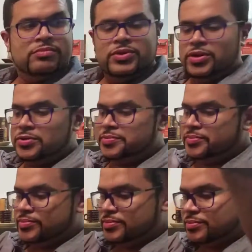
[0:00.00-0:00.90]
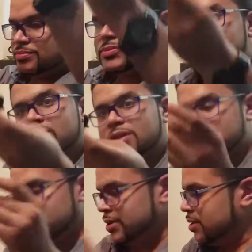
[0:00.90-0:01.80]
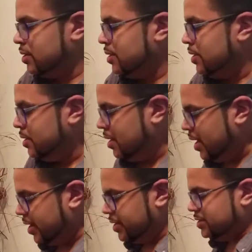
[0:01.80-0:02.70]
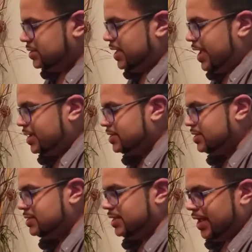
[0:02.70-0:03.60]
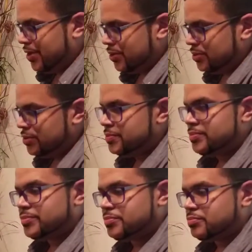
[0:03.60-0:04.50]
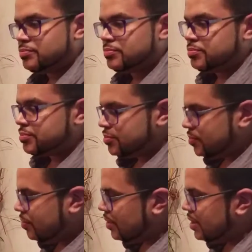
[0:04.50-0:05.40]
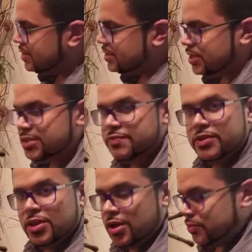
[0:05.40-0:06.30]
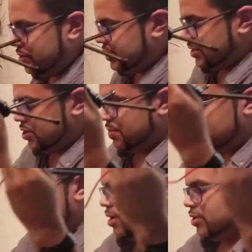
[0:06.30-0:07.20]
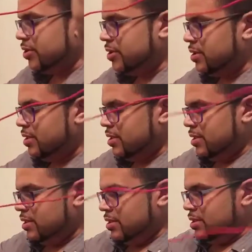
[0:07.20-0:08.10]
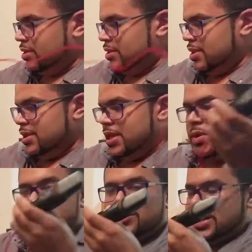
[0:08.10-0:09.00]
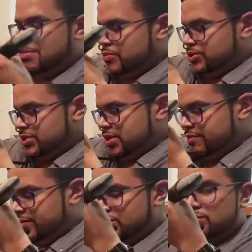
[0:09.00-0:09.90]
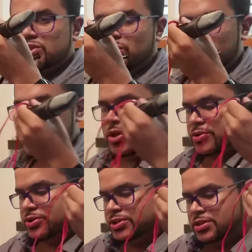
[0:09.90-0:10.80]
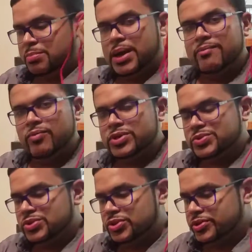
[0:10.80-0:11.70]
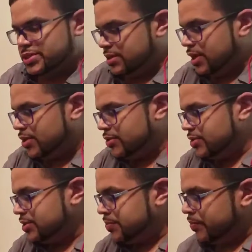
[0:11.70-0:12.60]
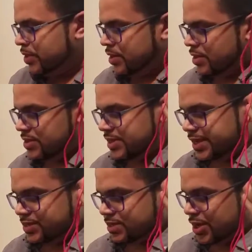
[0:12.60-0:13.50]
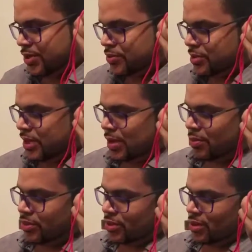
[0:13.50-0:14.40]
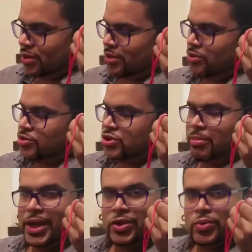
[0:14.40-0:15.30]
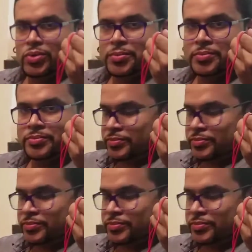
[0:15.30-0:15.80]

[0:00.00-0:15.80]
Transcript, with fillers: You know, it's a clip on. And then Zax sound is six feet long, which is a little bit longer. It came with a lot more stuff. This was $20, Pop Voice was $13. The Zax Sound came with a user manual.